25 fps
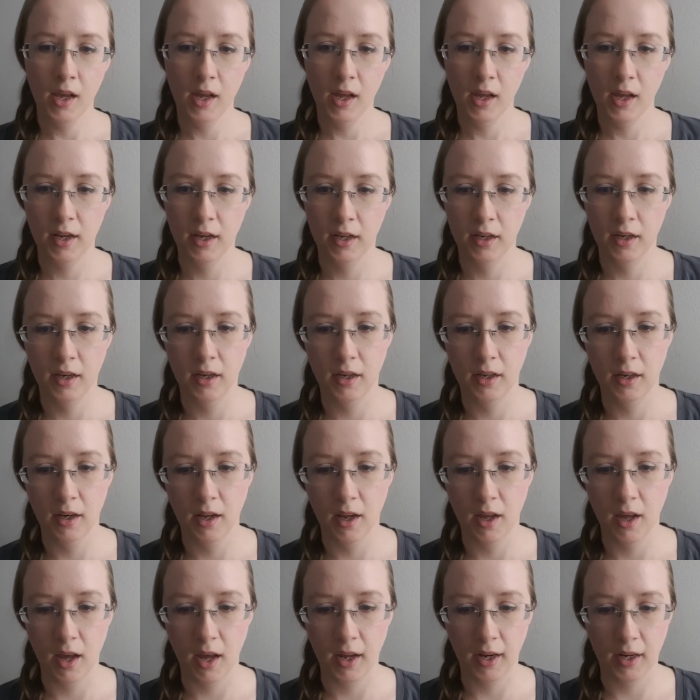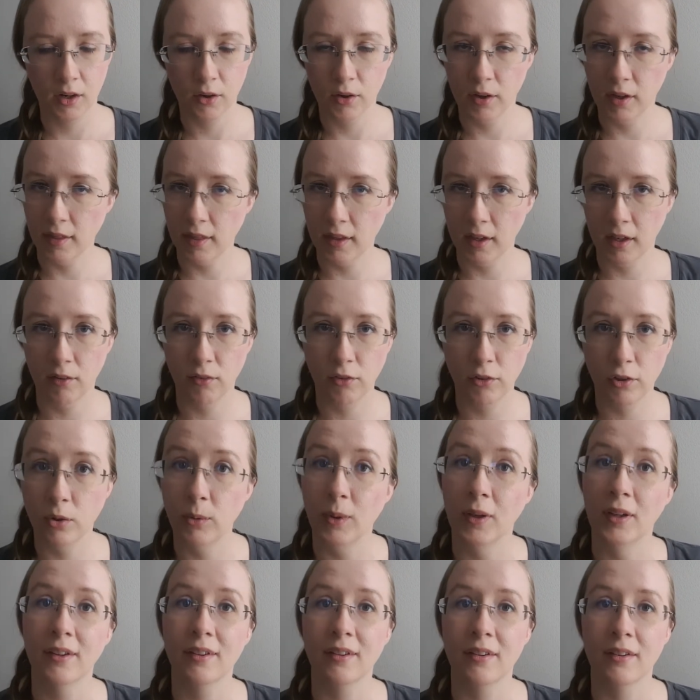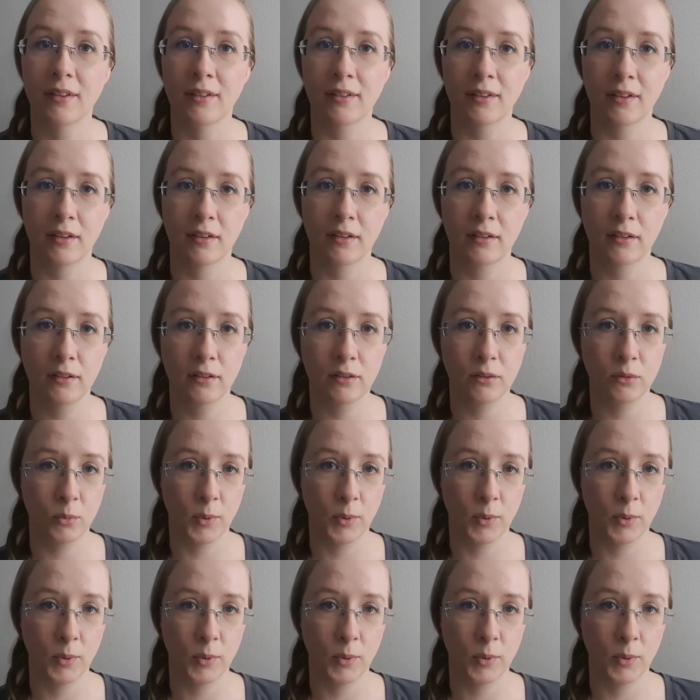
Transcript: And I can only think of two instances